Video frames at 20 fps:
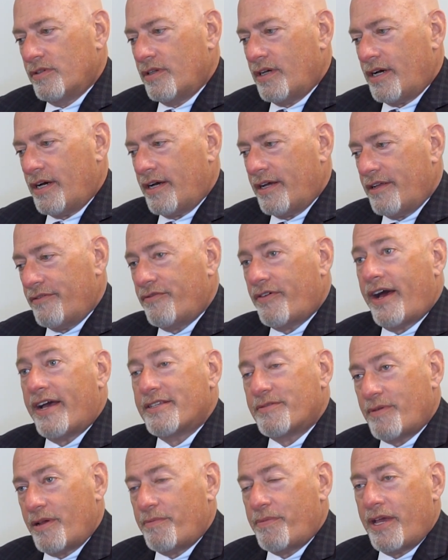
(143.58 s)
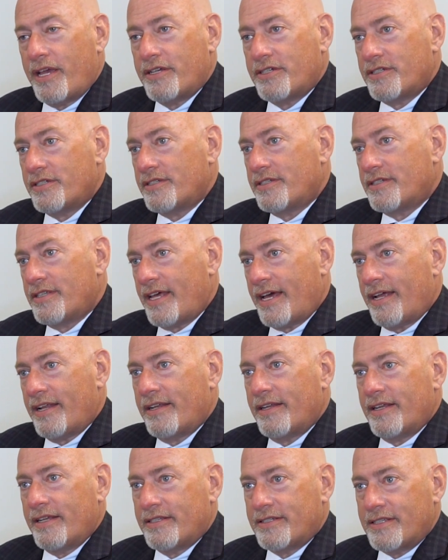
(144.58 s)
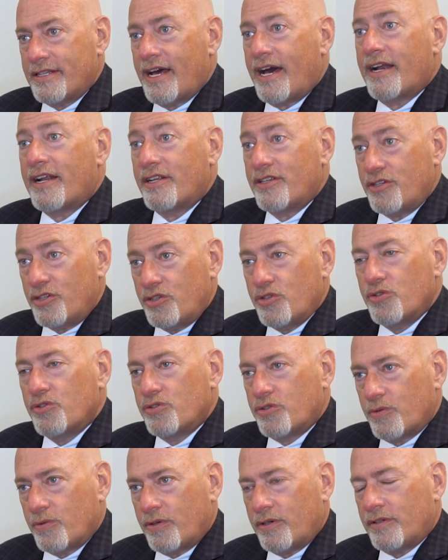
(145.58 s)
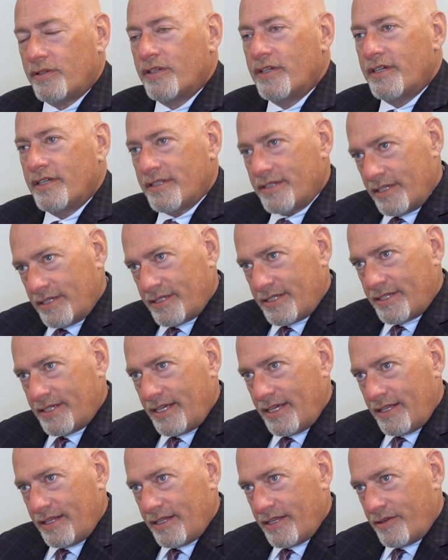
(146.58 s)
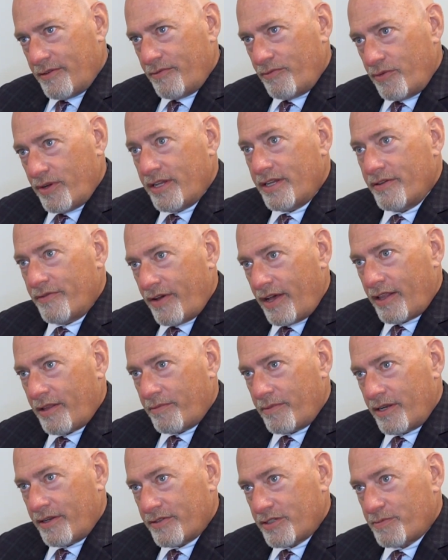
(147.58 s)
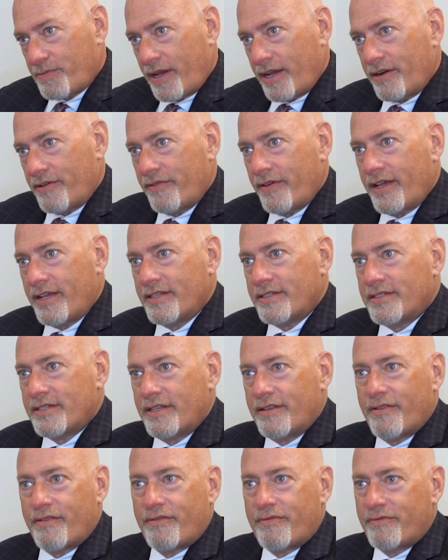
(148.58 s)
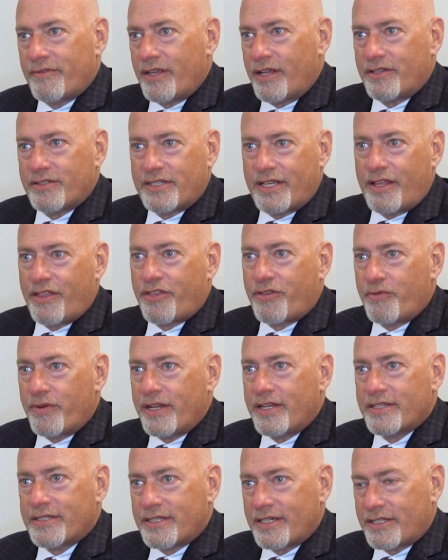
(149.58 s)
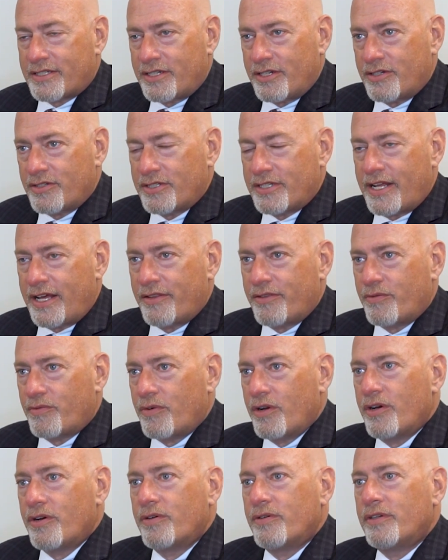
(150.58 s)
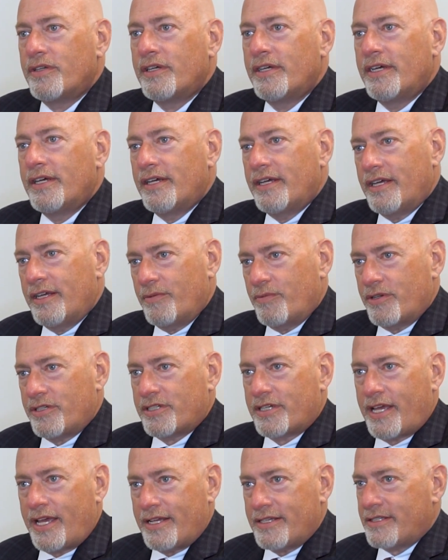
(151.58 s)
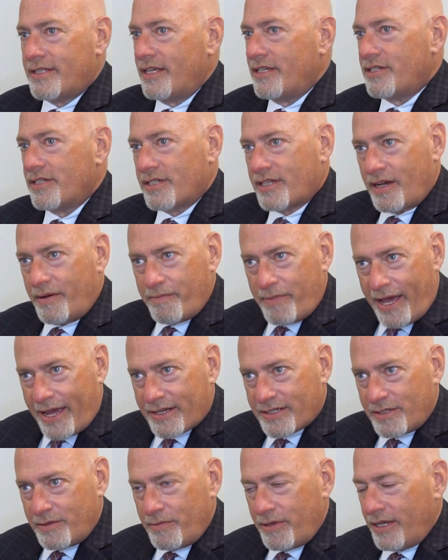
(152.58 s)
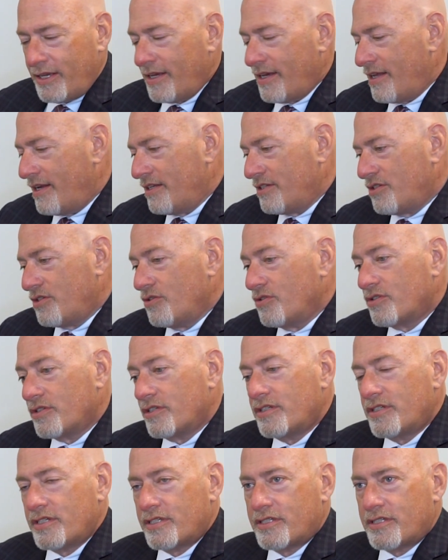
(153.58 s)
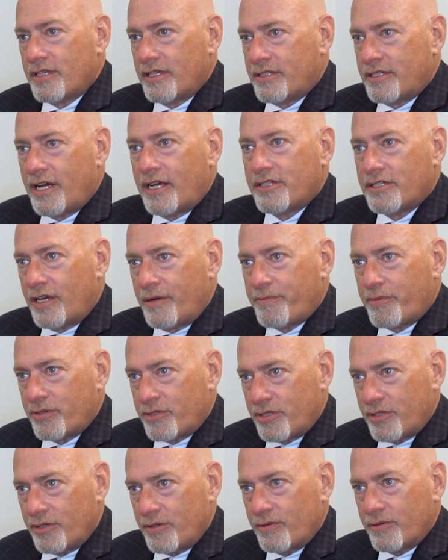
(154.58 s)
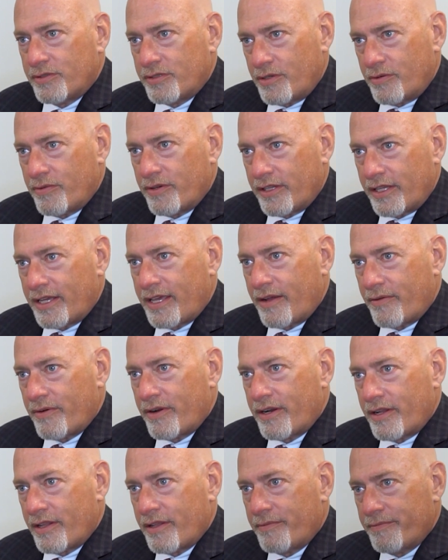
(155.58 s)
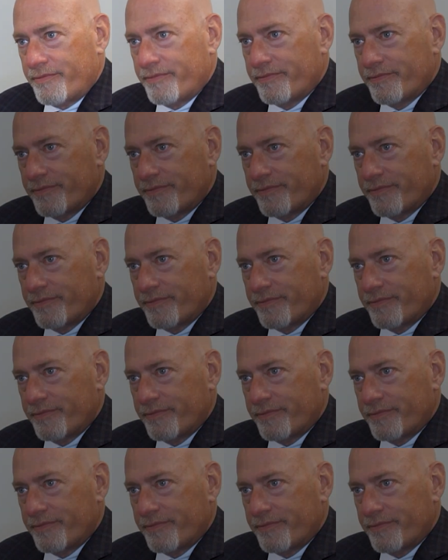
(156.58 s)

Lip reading: advise my patients that it's not unusual to see the redevelopment of spider veins in, say 3 to 6 years down the road, in which case they just come back to me and it's usually just a touch up or two to really get rid of them.